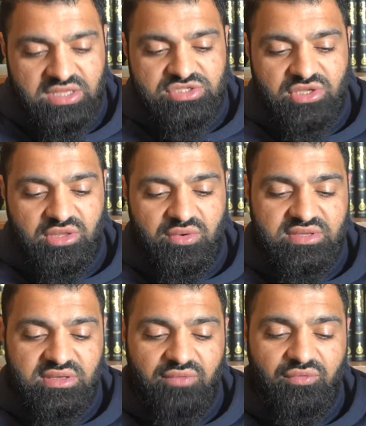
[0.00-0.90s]
So there is
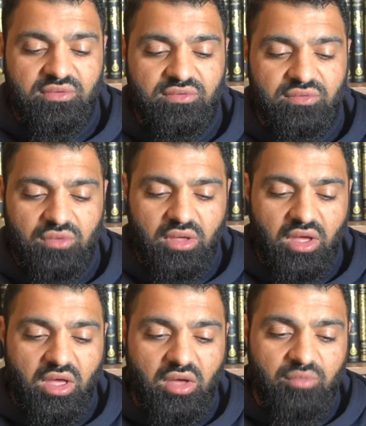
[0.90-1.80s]
a difference
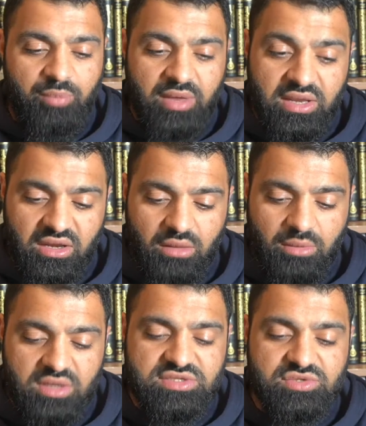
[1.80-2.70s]
of opinion
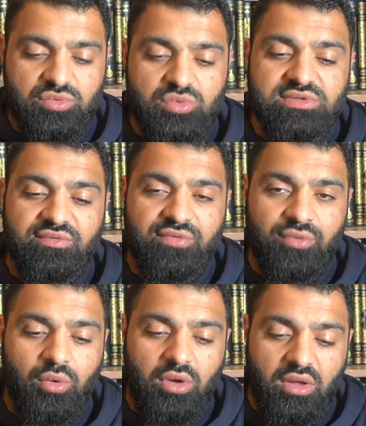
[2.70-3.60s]
amongst the schools of
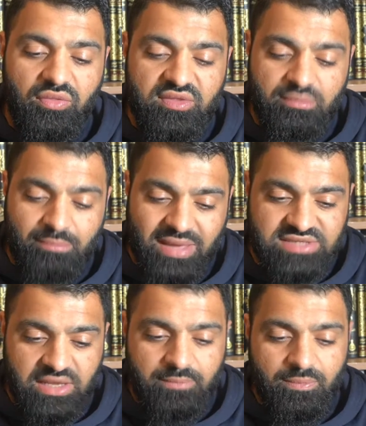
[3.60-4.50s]
thought on this
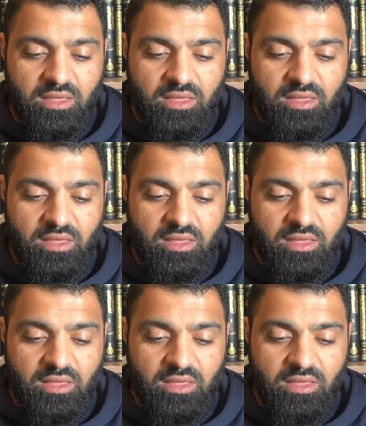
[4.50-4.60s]
matter.